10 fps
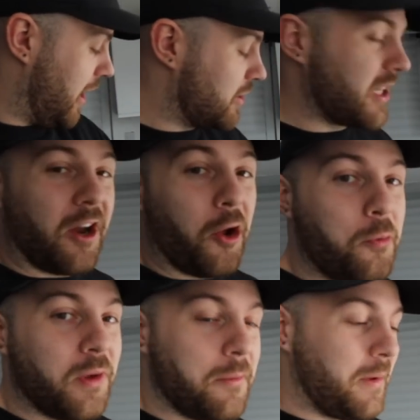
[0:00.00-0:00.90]
I was kind of
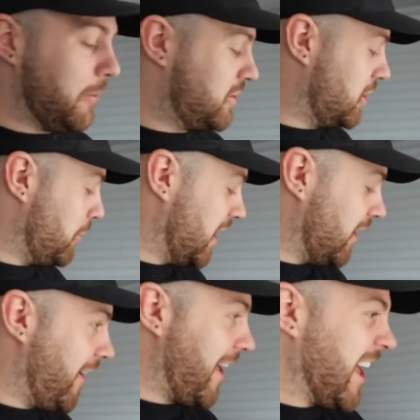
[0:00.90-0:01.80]
hoping to be able to do it
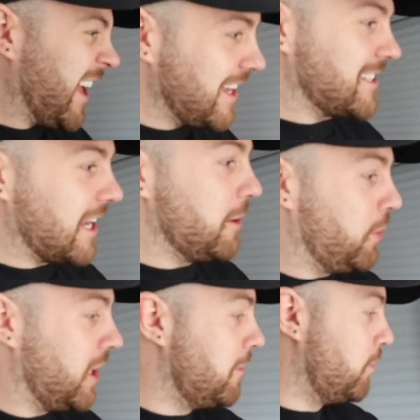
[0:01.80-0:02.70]
like
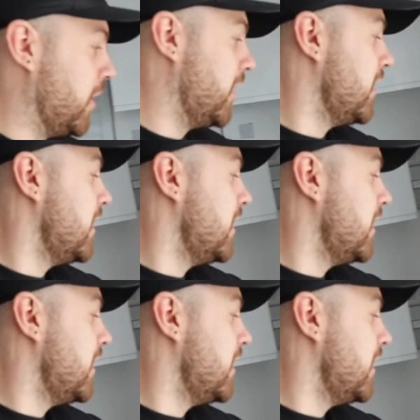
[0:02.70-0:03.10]
ASAP, but